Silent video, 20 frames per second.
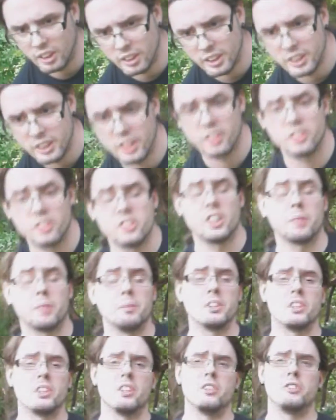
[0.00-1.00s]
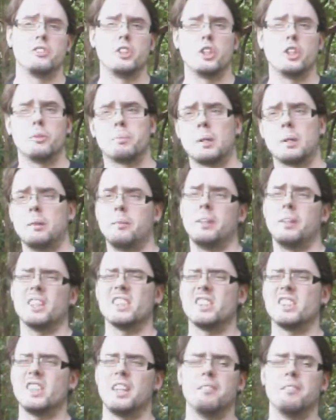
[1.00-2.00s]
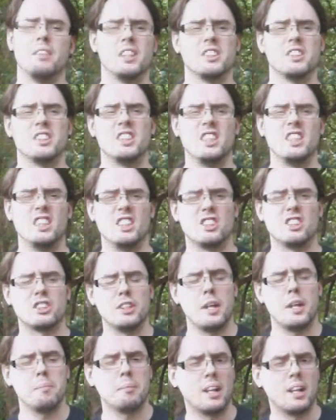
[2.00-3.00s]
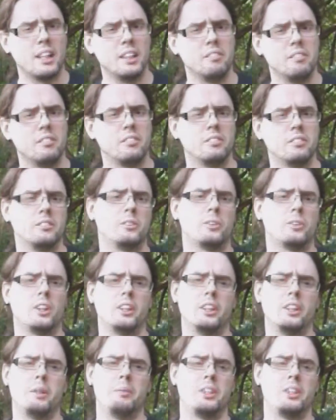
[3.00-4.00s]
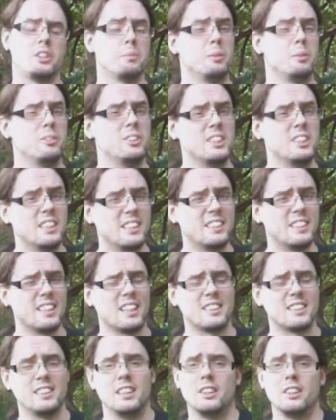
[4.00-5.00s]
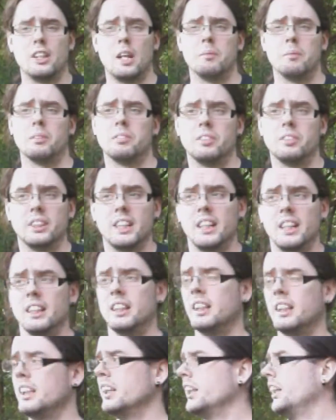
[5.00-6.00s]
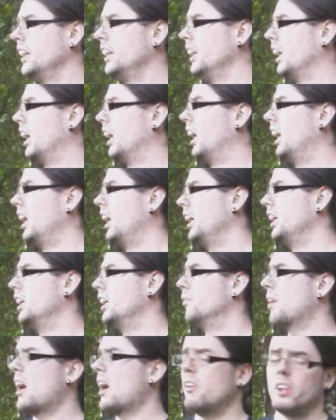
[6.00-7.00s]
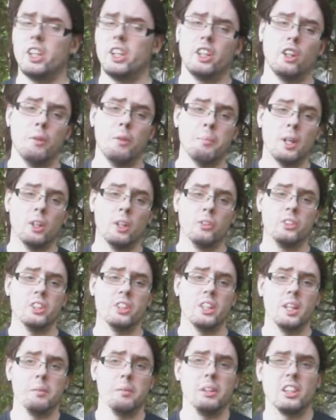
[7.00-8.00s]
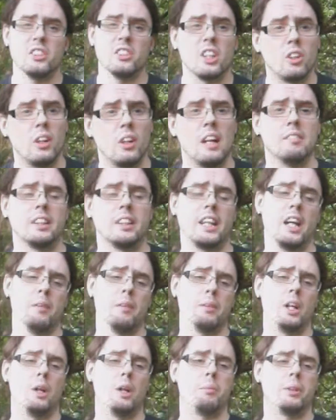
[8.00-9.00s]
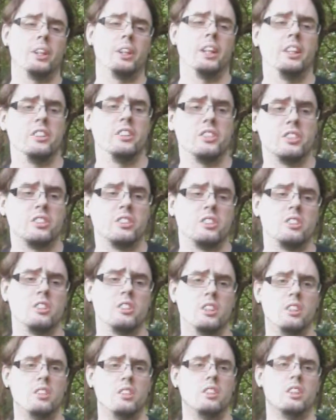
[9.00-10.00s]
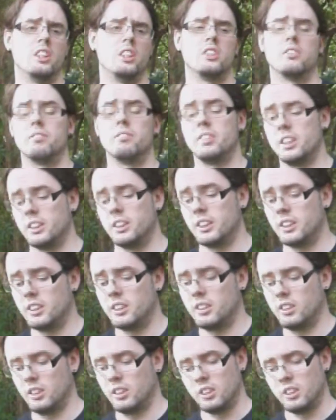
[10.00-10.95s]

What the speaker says: than the other segments of this video. Probably about the same as the snipe modding quality, because I'm using the exact same camera for that. I am out here on my own today because I don't have a camera helper and Sin isn't feeling